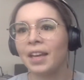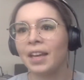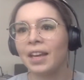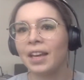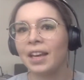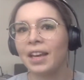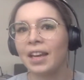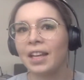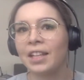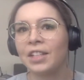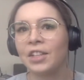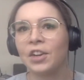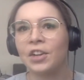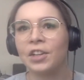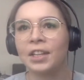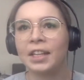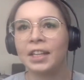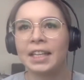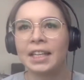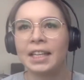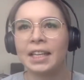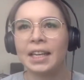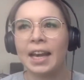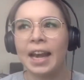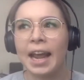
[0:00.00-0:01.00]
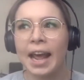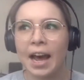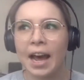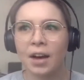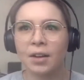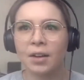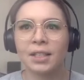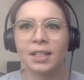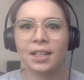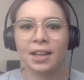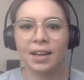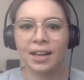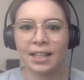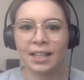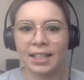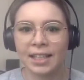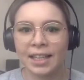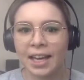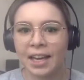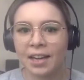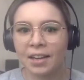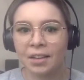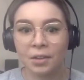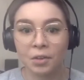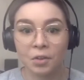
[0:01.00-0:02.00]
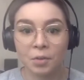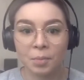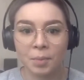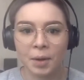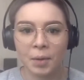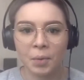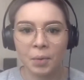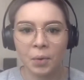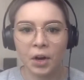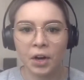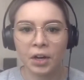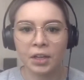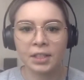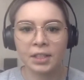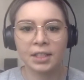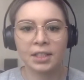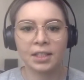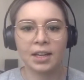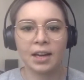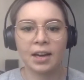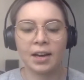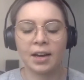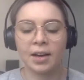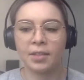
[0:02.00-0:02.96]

It's only now starting to get a little bit worse.